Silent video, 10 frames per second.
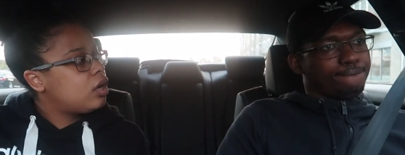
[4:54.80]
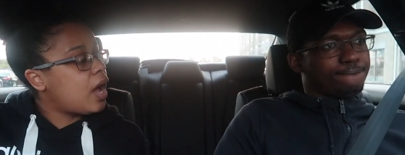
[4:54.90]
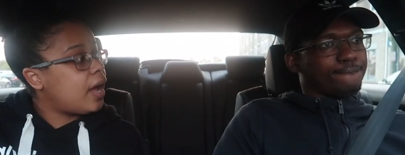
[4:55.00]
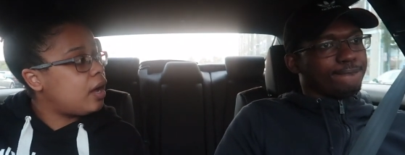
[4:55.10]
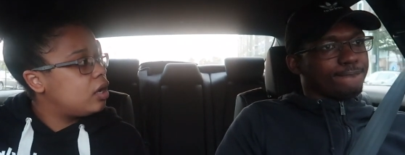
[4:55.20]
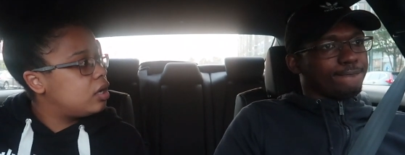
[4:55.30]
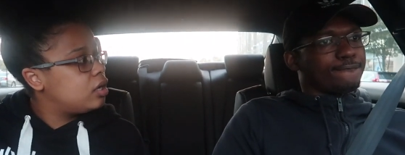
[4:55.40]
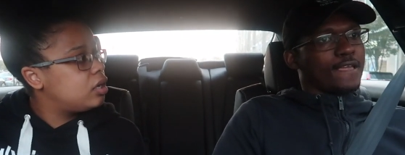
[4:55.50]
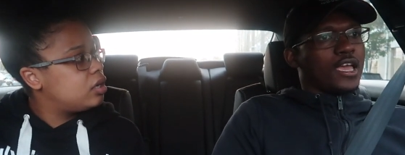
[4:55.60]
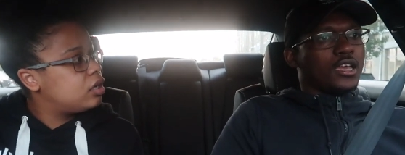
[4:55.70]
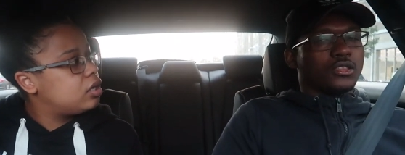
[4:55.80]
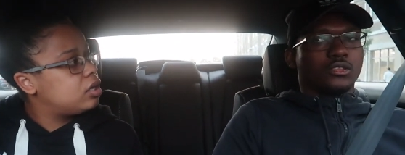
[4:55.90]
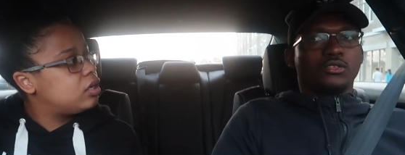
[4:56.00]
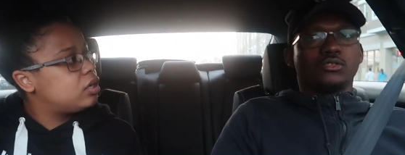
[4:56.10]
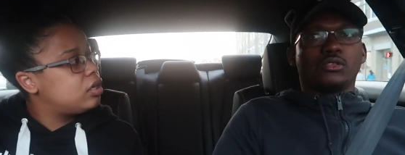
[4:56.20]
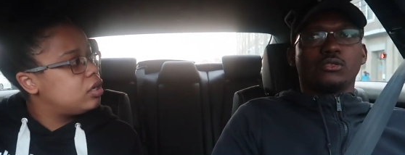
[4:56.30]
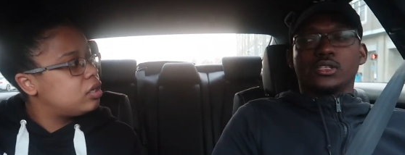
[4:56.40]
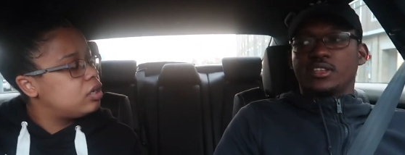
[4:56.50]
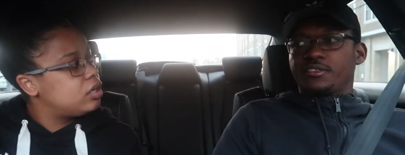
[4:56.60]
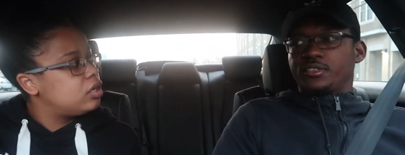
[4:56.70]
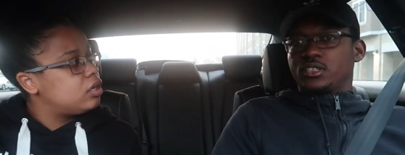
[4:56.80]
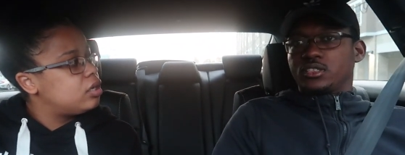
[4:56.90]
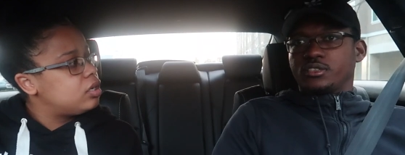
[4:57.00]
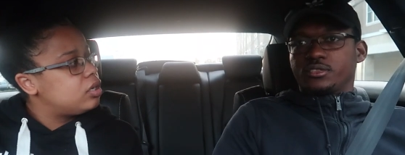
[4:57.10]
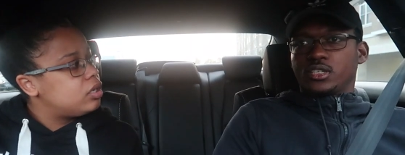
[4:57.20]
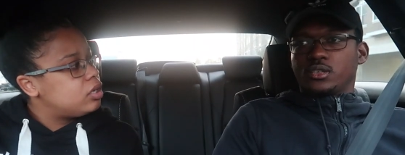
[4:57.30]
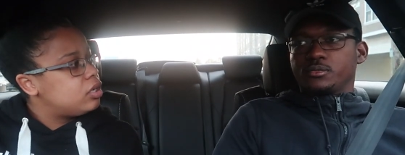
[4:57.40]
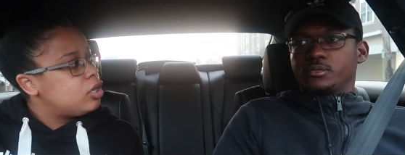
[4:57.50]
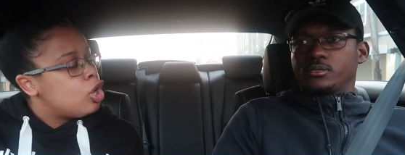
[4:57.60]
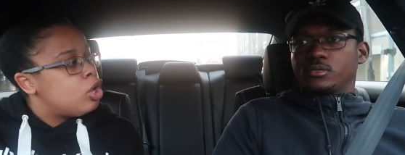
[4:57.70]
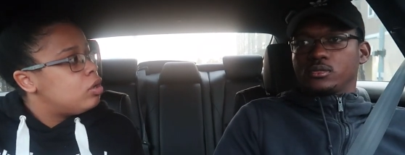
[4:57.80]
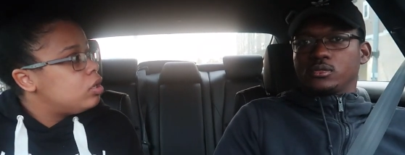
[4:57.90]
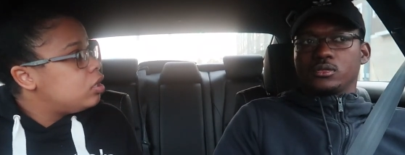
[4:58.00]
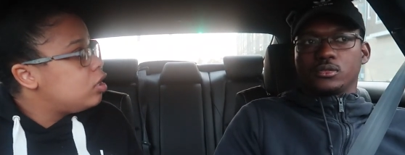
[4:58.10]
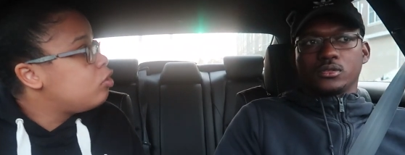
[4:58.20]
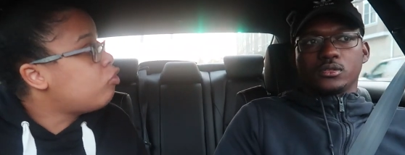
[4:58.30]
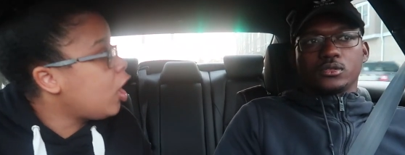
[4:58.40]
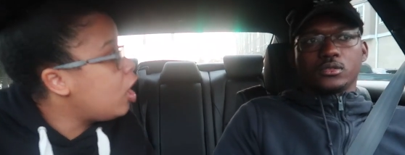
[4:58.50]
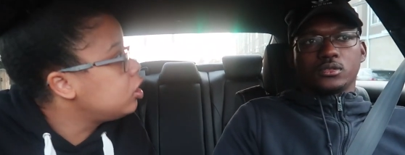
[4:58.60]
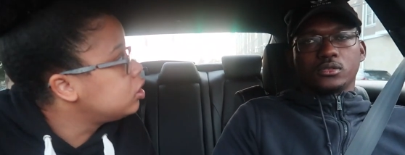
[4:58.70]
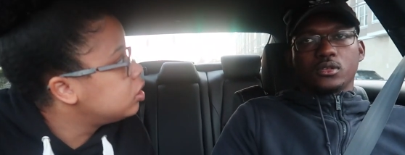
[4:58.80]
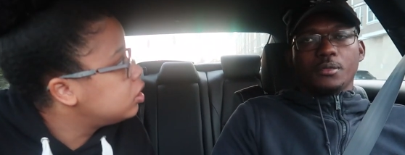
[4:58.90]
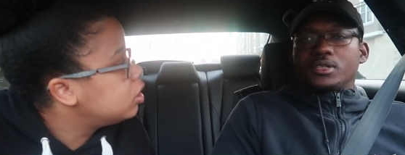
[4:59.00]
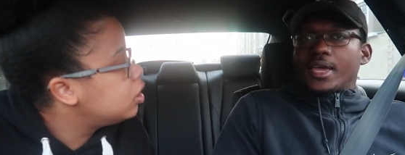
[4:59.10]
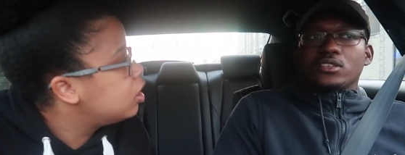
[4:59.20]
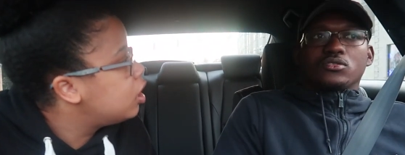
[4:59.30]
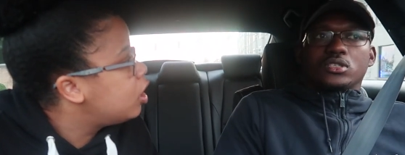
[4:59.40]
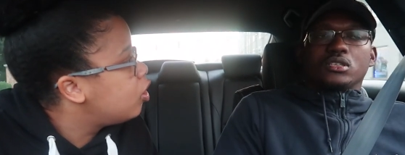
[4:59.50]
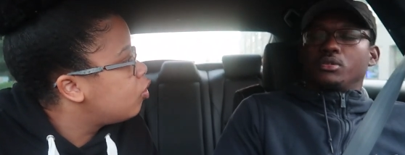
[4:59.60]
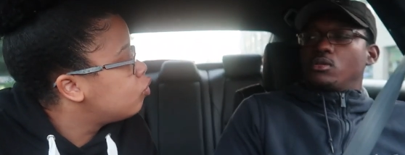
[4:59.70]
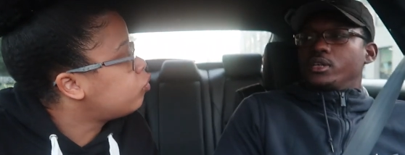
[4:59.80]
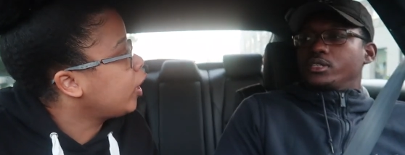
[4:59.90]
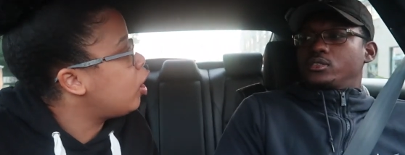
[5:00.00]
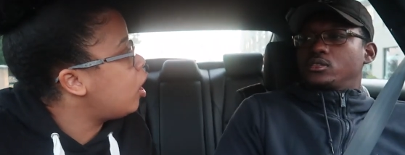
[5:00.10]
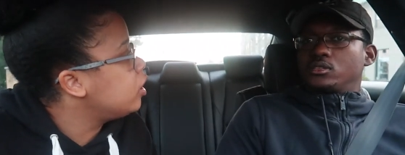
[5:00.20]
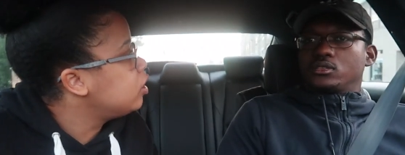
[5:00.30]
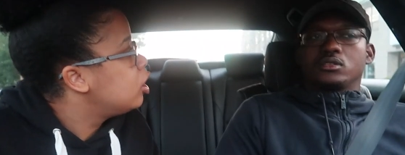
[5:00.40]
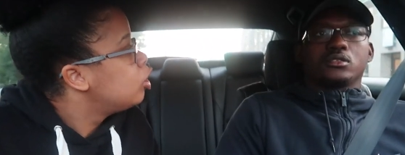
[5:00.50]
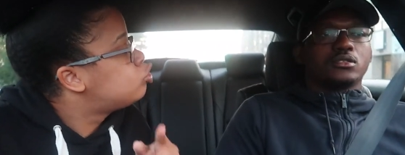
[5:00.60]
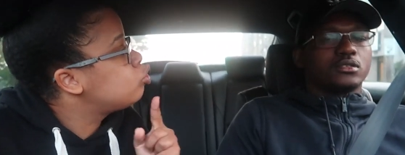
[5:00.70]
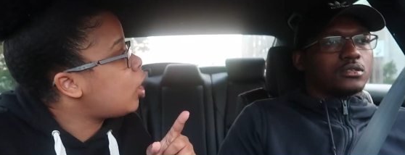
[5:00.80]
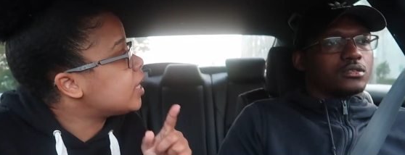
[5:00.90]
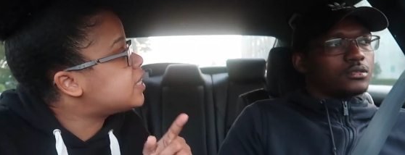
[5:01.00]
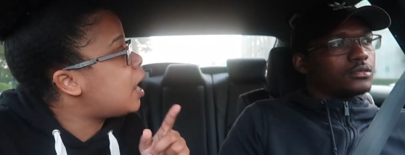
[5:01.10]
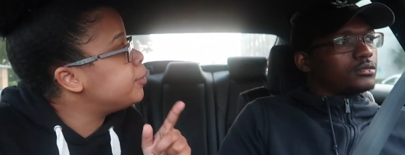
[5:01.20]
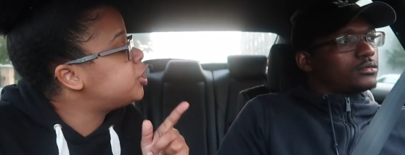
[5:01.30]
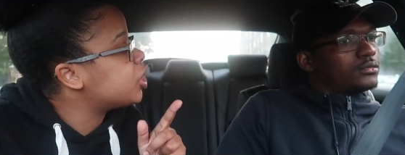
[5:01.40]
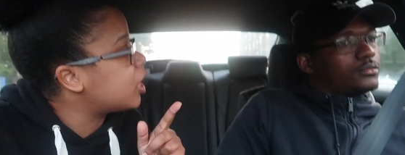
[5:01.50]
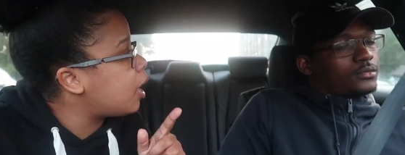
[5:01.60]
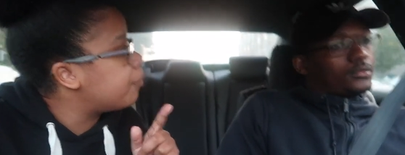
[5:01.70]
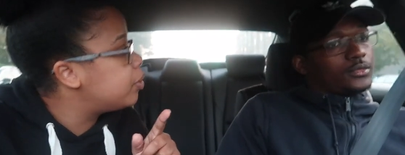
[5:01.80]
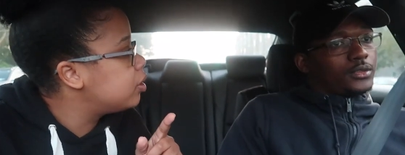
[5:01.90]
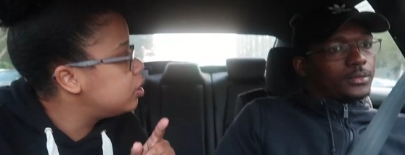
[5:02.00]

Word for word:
Speaker 1: Huh?
Speaker 2: Do you know the definition of shut up?
Speaker 1: Rayon.
Speaker 2: I'm just asking you a simple
Speaker 1: question. Rayon, do not tell me shut up.